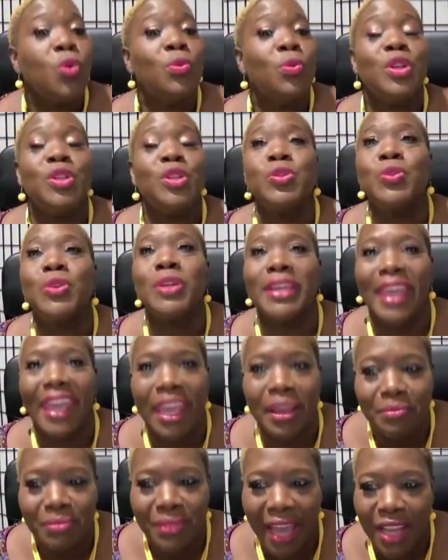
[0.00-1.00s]
We do
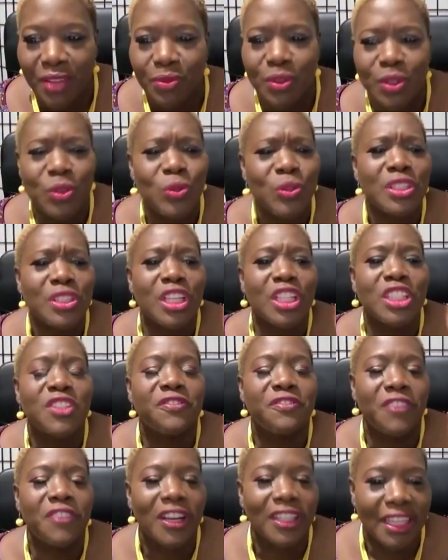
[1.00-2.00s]
game night. We do such
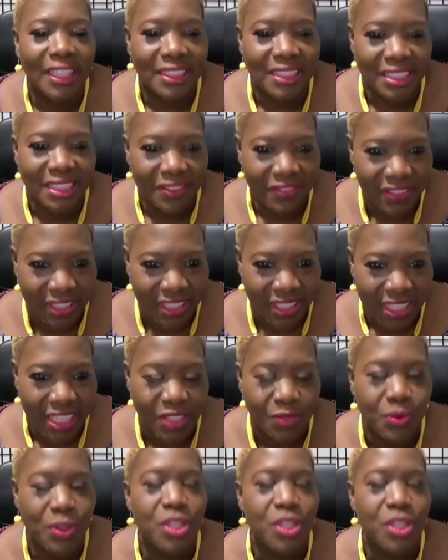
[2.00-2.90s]
fun activities.